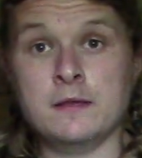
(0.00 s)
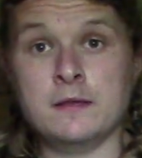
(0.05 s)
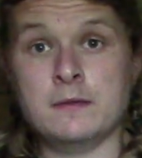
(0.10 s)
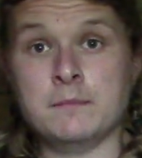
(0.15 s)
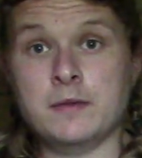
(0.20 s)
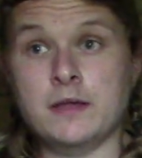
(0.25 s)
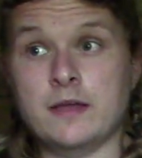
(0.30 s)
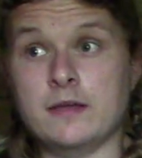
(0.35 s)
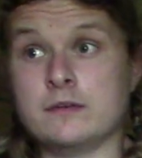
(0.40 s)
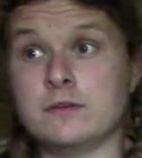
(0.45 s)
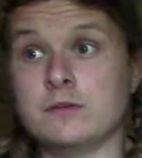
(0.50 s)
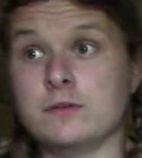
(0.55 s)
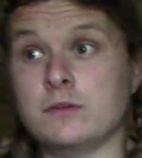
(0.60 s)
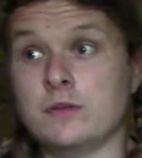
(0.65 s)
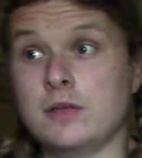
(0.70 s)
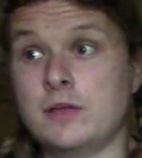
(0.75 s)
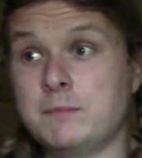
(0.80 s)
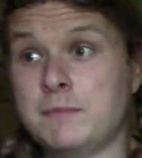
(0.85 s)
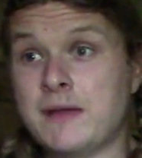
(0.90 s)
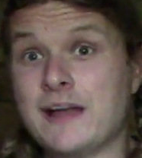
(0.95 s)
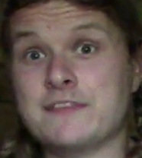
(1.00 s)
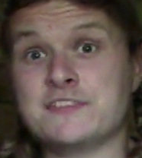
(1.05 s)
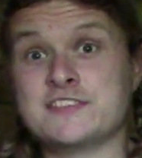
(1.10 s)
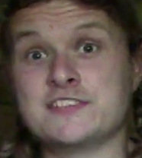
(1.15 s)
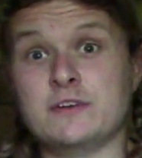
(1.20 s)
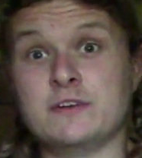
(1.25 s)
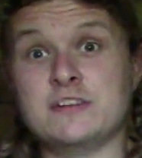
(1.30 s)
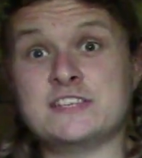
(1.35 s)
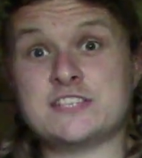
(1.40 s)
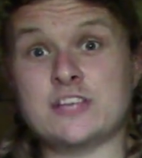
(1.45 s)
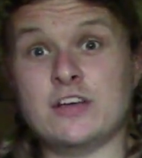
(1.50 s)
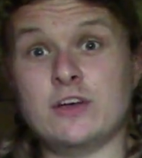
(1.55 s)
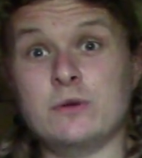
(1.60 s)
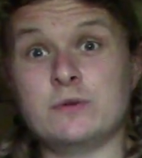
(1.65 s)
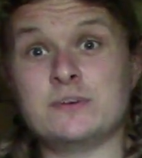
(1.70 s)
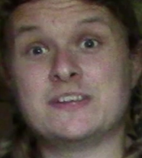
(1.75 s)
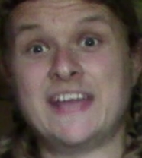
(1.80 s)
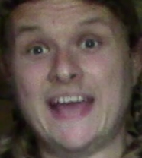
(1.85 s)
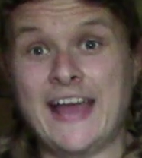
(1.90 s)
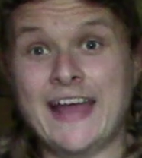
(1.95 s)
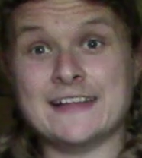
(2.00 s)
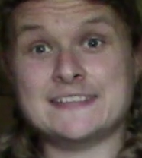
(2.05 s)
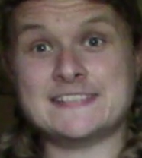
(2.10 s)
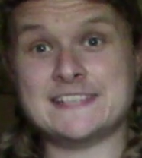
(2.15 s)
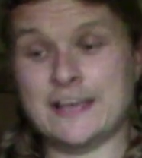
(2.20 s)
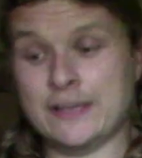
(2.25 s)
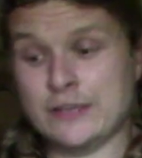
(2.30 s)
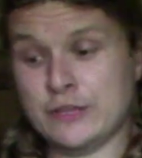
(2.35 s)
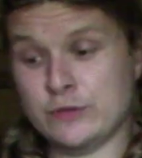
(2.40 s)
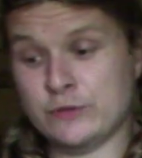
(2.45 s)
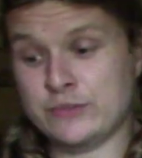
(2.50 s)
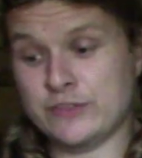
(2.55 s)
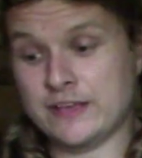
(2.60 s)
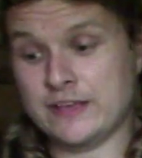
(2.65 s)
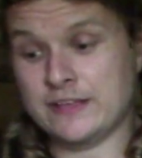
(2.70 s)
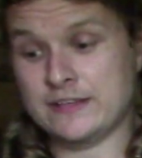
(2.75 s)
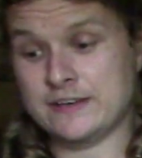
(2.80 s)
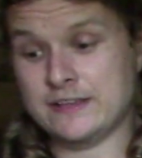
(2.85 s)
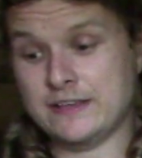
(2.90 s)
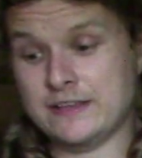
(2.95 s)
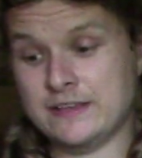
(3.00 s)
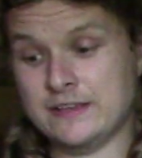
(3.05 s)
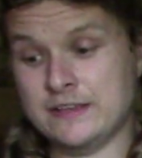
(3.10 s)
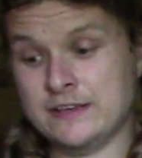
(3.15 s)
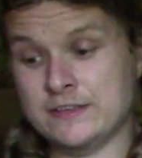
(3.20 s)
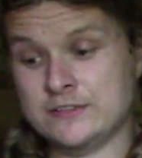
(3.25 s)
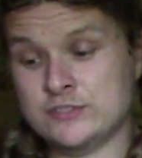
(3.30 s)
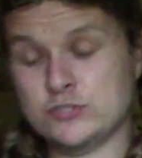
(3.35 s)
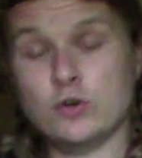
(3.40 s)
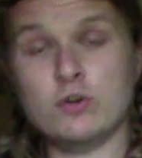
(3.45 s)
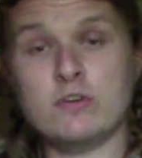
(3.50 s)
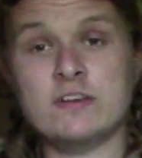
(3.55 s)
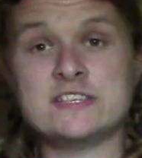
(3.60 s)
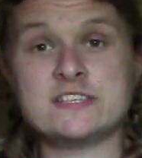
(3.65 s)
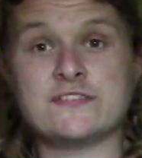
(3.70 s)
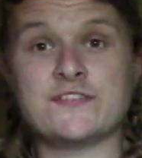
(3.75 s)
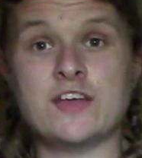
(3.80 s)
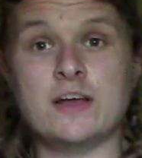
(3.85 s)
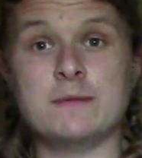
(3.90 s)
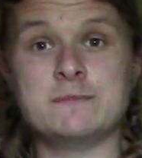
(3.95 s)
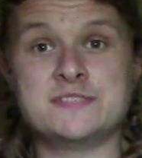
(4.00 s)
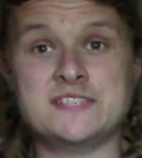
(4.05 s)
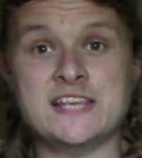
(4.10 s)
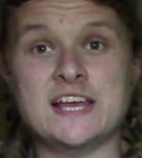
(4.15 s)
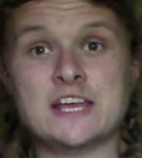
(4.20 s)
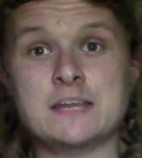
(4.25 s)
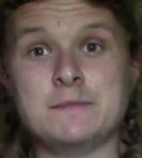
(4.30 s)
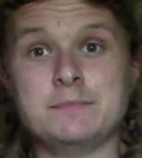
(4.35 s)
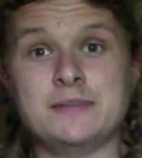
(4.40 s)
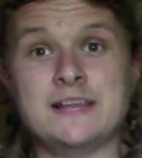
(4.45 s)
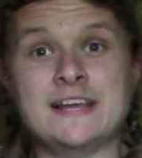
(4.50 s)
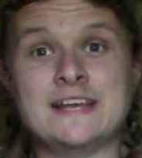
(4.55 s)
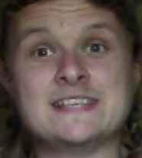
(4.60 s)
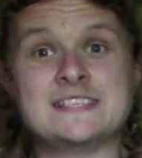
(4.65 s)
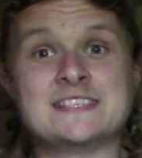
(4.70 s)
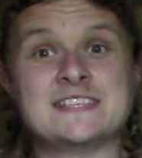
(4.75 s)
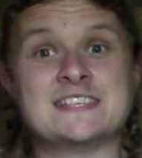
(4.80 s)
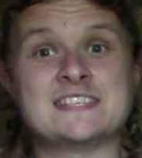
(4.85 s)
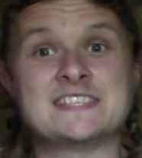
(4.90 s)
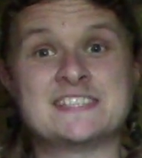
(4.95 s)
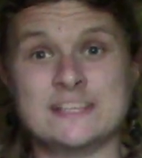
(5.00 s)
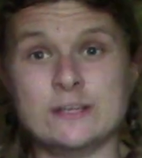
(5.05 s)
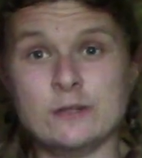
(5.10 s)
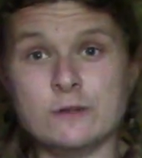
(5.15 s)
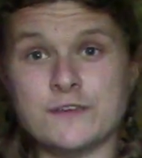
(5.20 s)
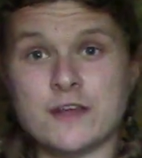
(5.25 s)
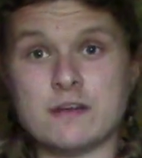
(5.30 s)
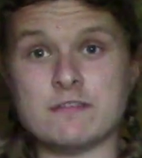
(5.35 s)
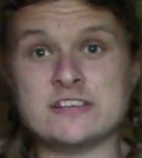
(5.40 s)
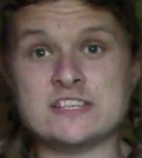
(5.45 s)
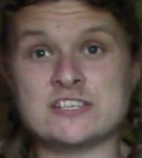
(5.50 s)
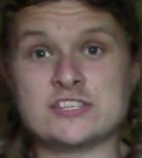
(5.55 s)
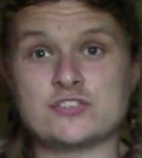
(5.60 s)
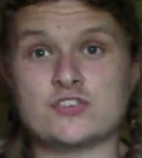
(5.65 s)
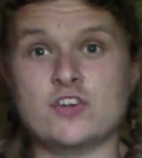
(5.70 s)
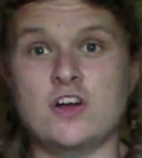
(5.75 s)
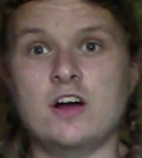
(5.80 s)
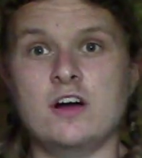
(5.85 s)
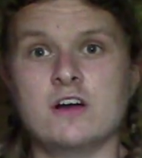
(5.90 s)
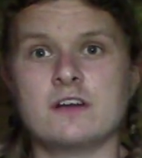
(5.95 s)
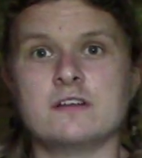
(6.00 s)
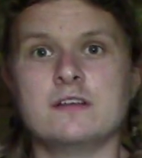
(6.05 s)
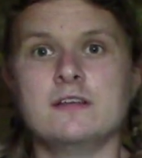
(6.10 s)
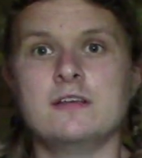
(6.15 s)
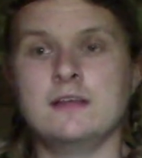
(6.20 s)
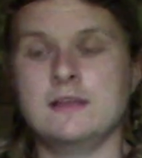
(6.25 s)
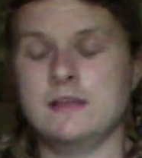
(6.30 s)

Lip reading: But maths on its own can tell you that Tories have come second place, they're still very strong,